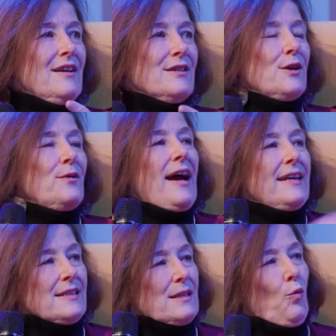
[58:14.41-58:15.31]
So I
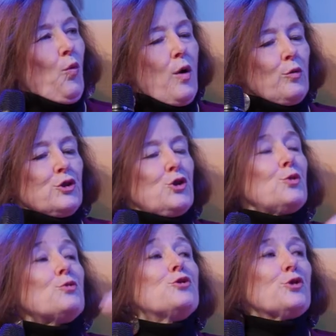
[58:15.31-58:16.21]
guess what would
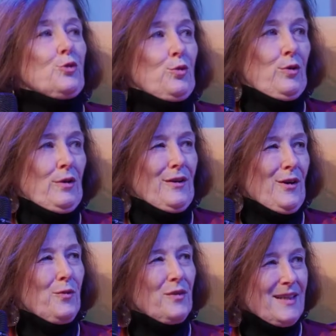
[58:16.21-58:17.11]
you do
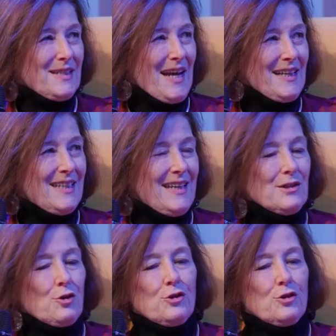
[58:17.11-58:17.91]
with these ideas?